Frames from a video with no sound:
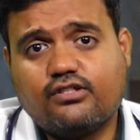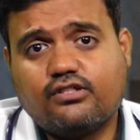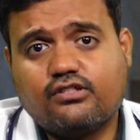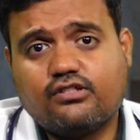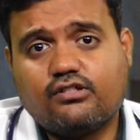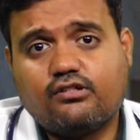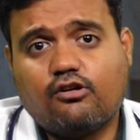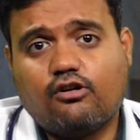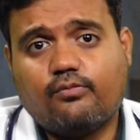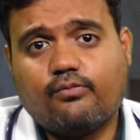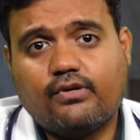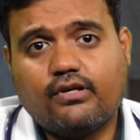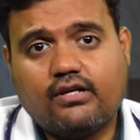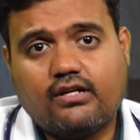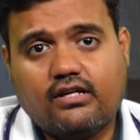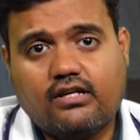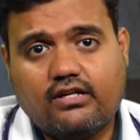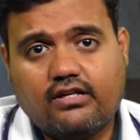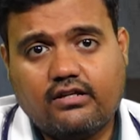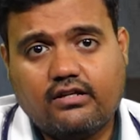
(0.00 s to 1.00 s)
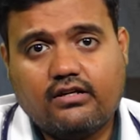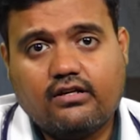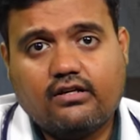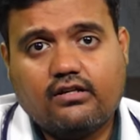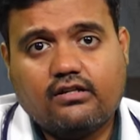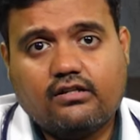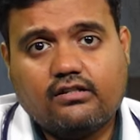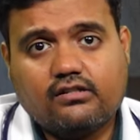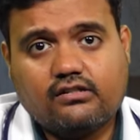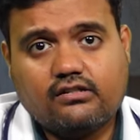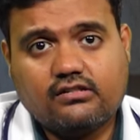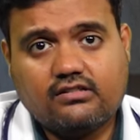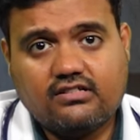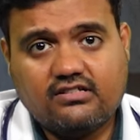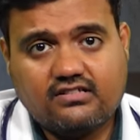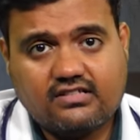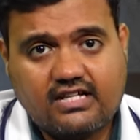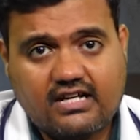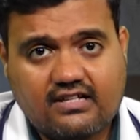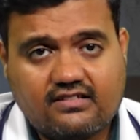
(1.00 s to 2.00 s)
which commonly uh,
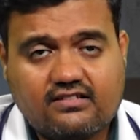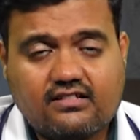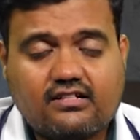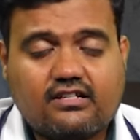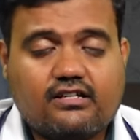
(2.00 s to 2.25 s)
this cancer